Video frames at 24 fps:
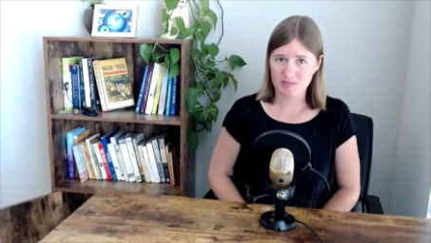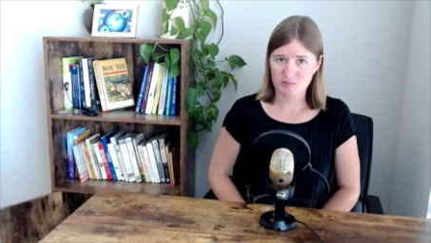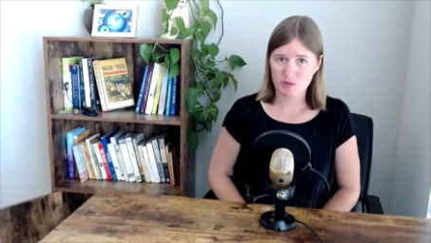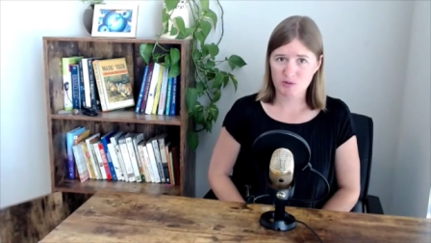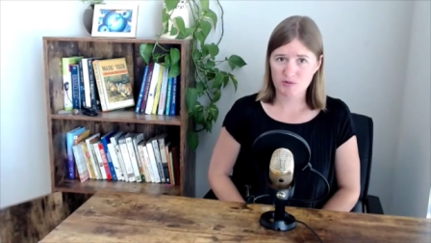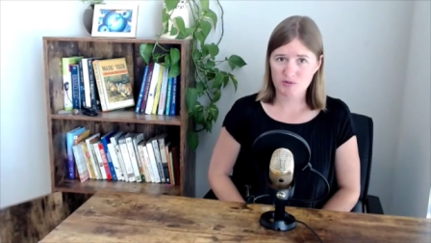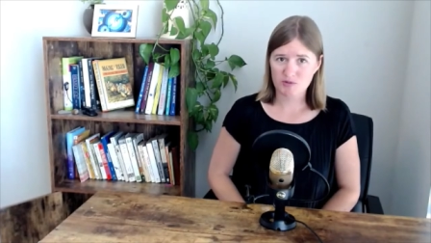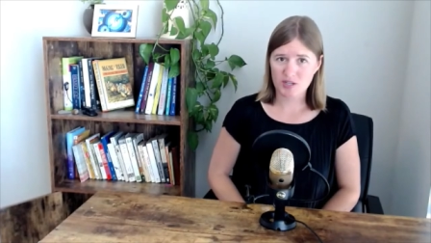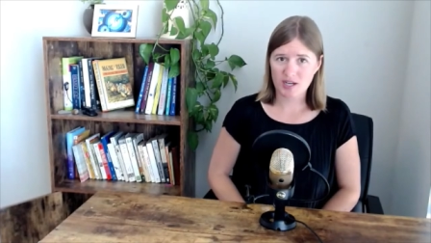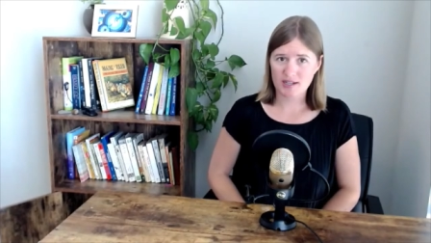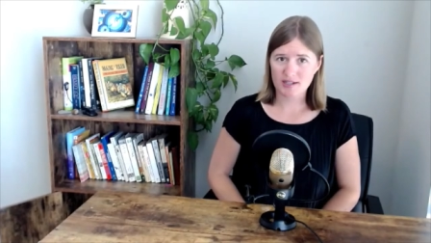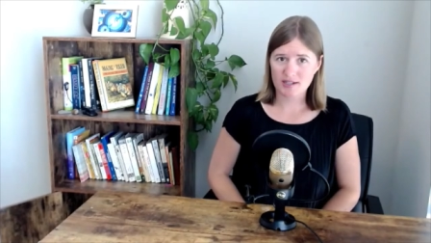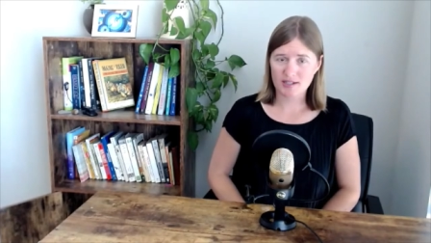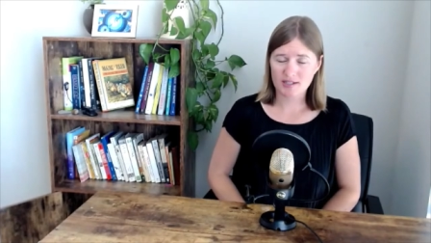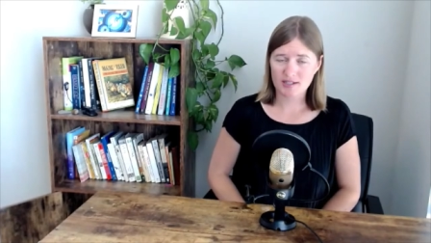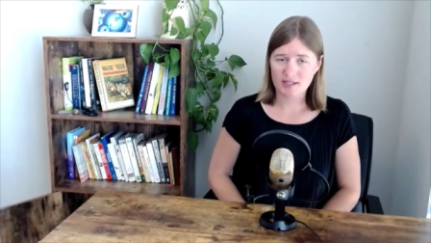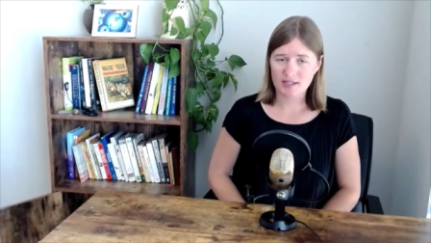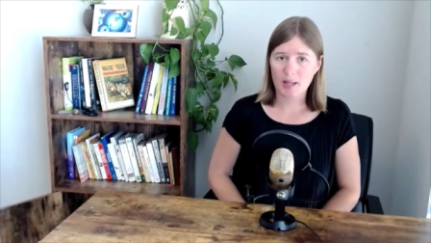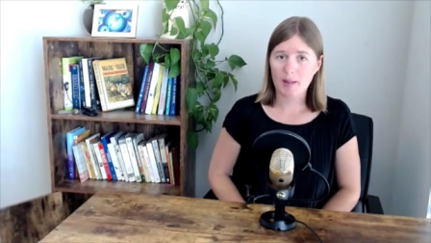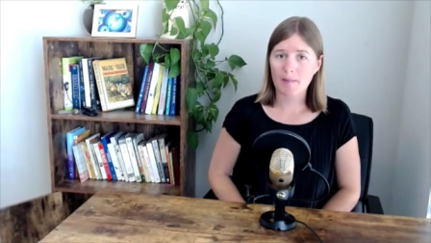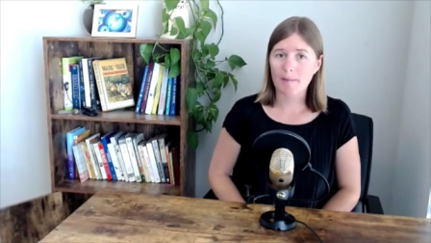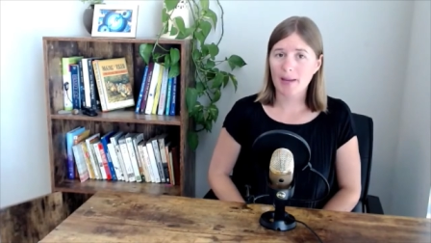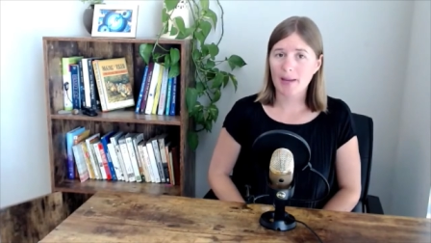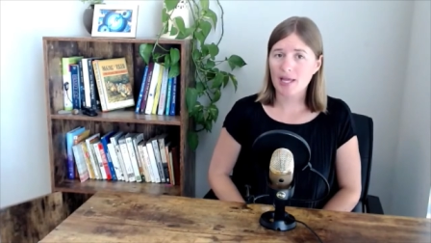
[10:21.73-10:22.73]
moved on.
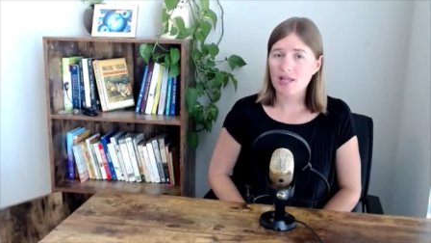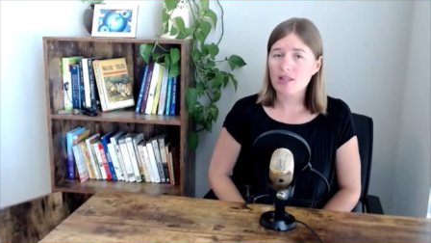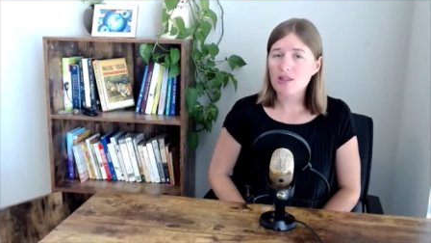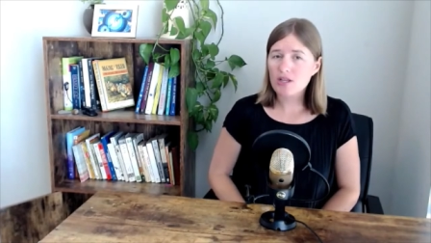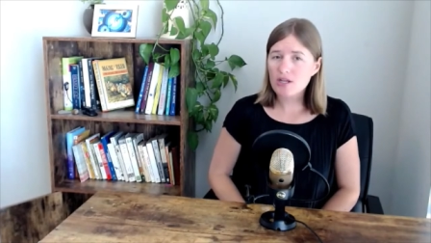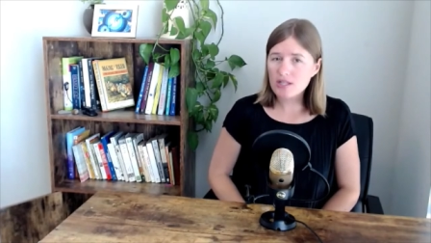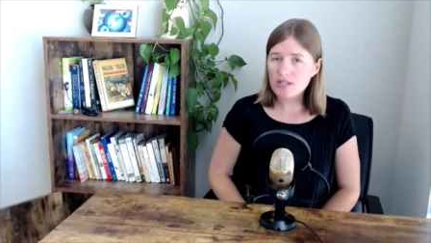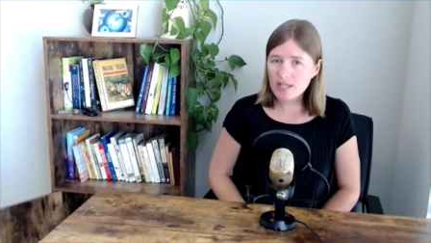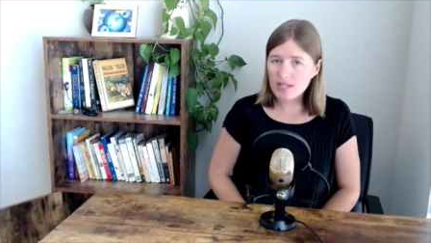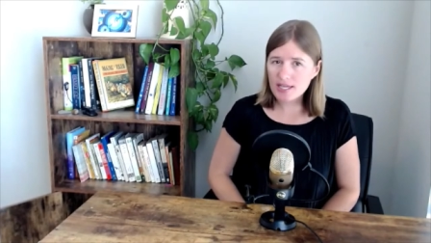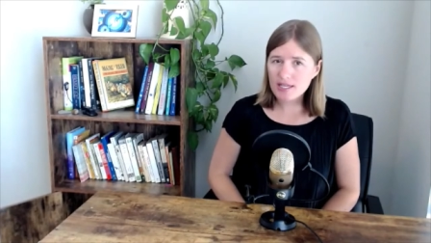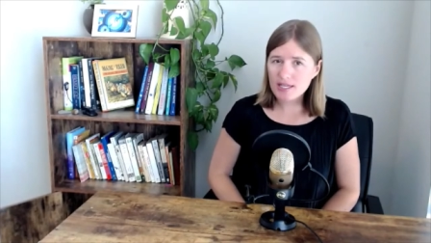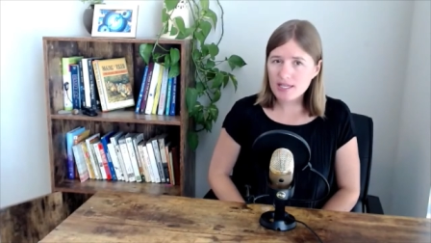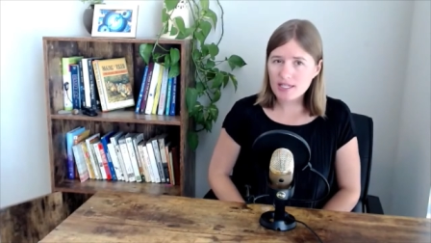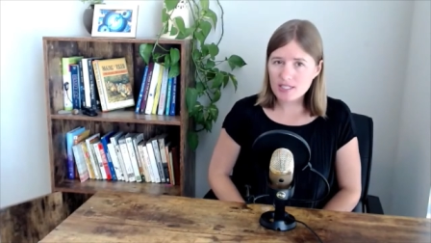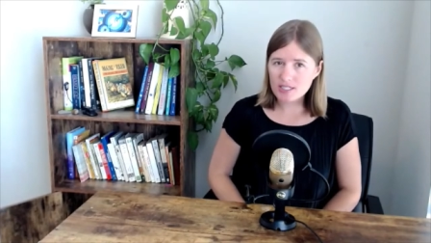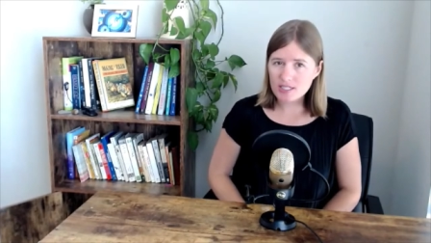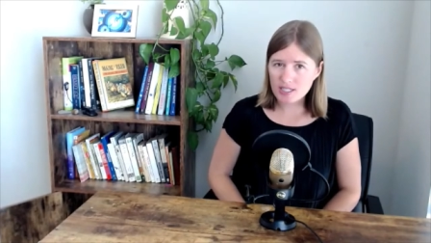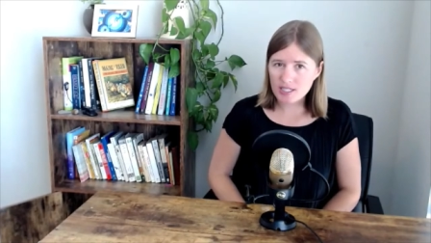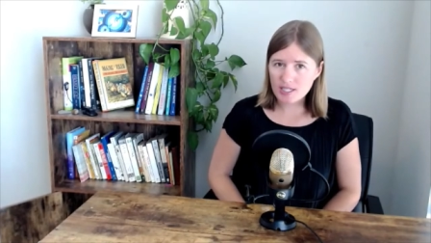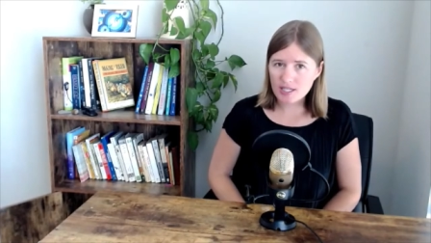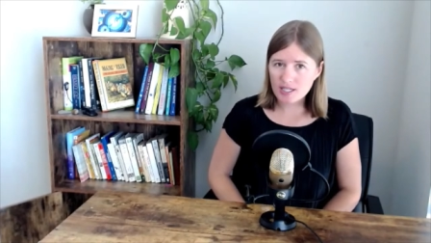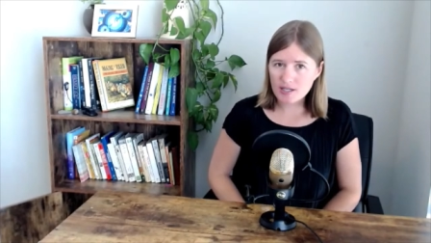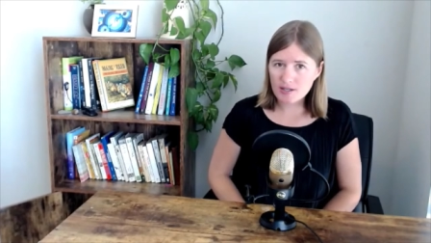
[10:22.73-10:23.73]
It might look like it
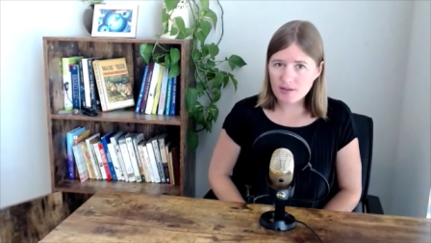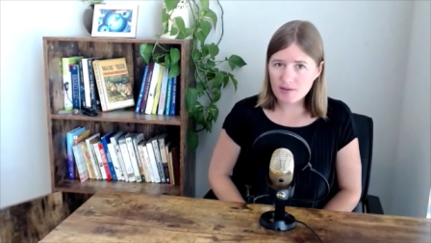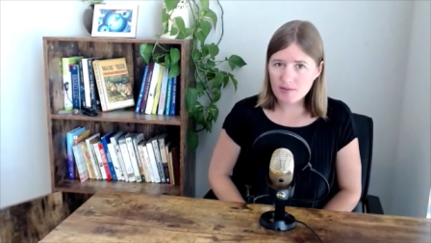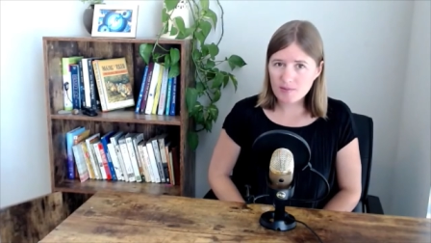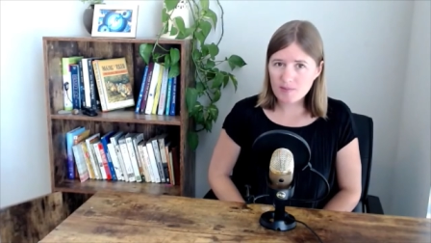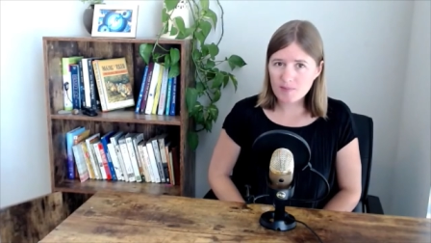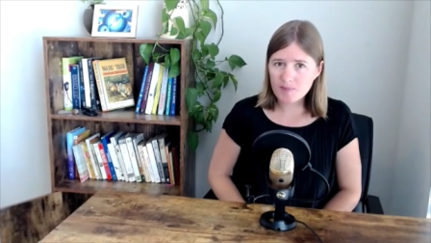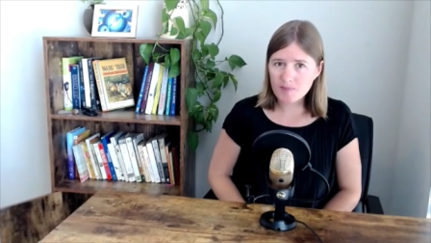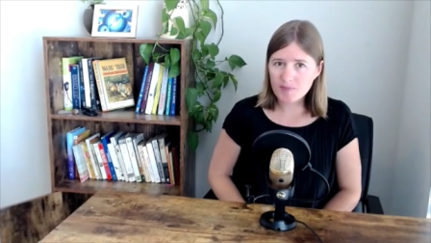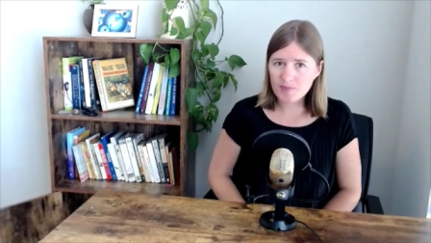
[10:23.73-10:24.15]
to you.